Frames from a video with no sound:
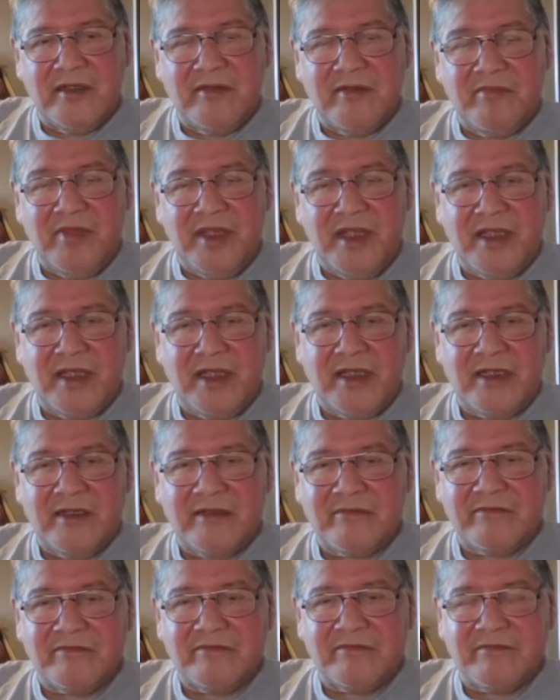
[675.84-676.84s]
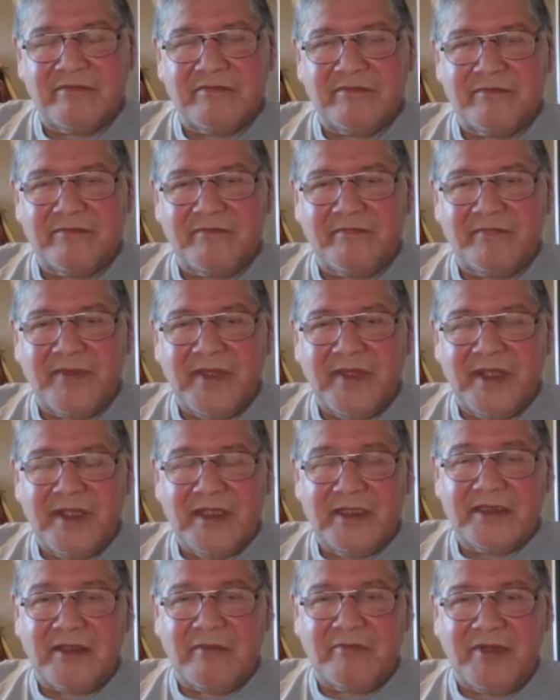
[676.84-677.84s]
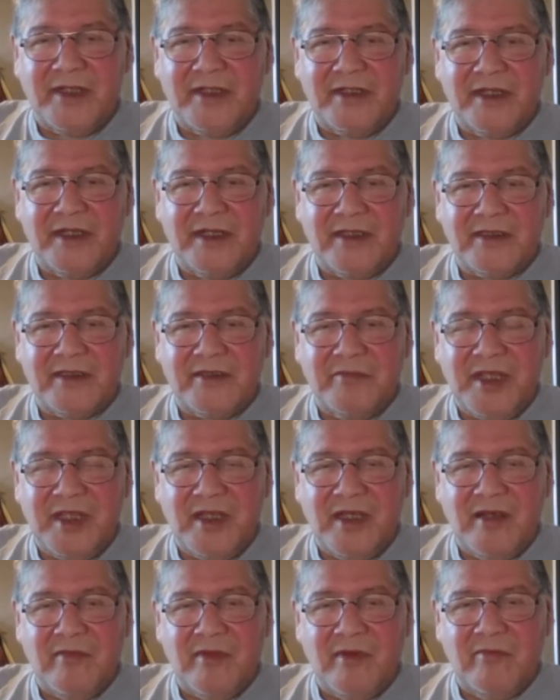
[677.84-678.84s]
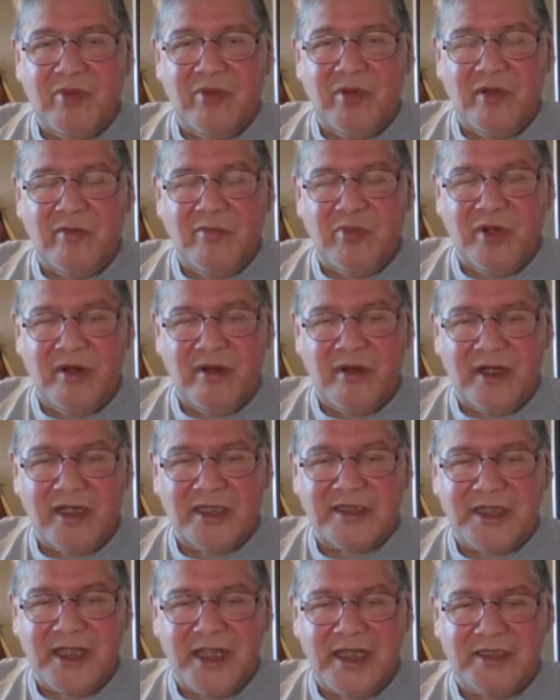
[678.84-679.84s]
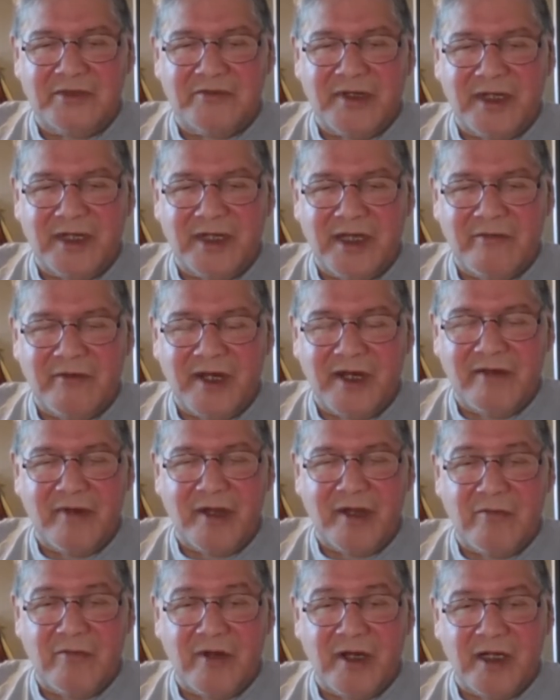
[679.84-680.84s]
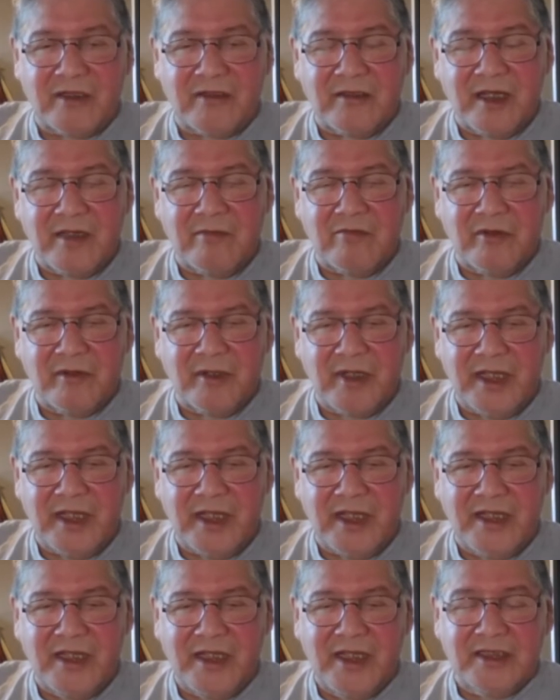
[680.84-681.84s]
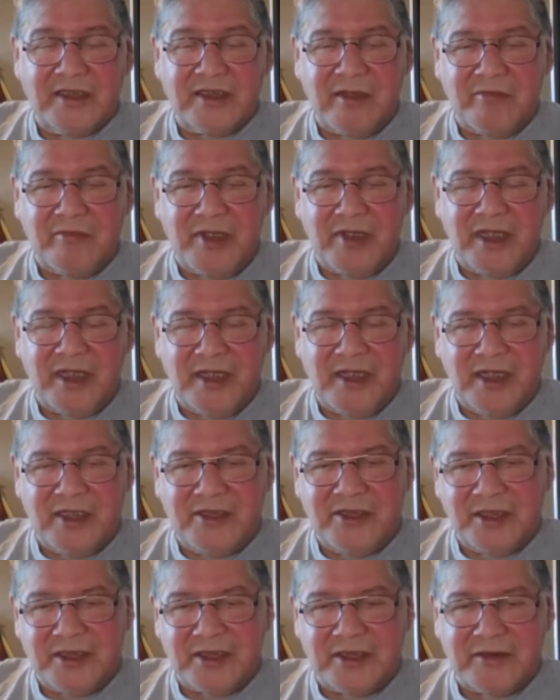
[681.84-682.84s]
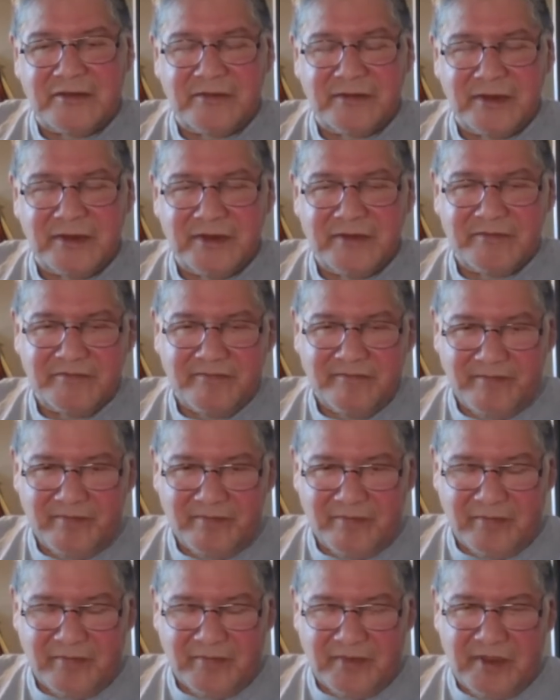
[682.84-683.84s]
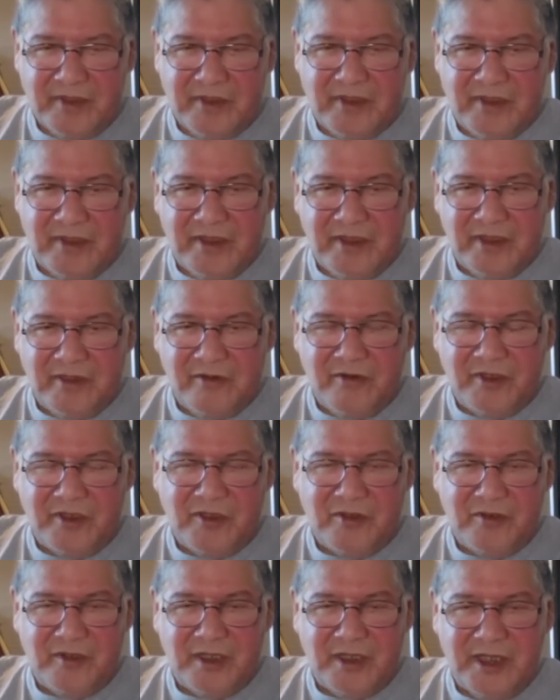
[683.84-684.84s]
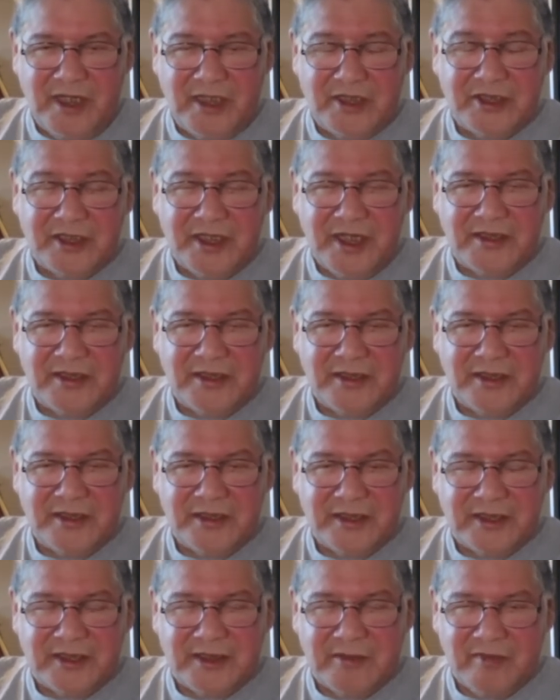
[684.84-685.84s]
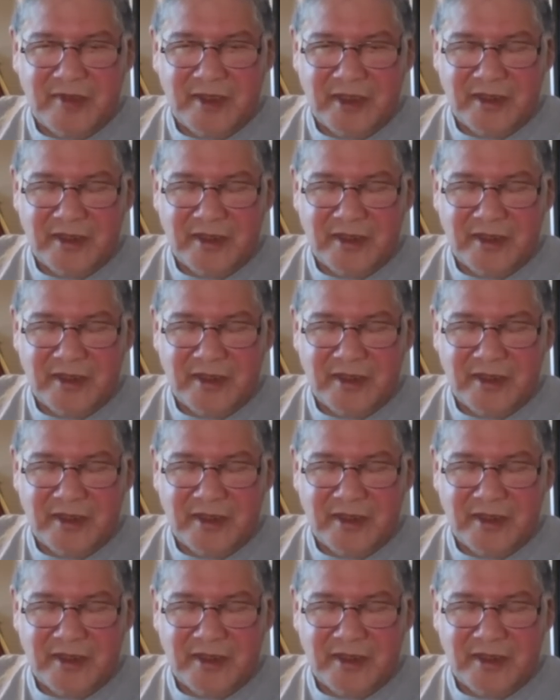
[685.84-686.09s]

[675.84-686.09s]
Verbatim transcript: being uh, something uh, to be uh, put, put on the stage when uh, whenever they want to talk about something indigenous. Going to the educational system,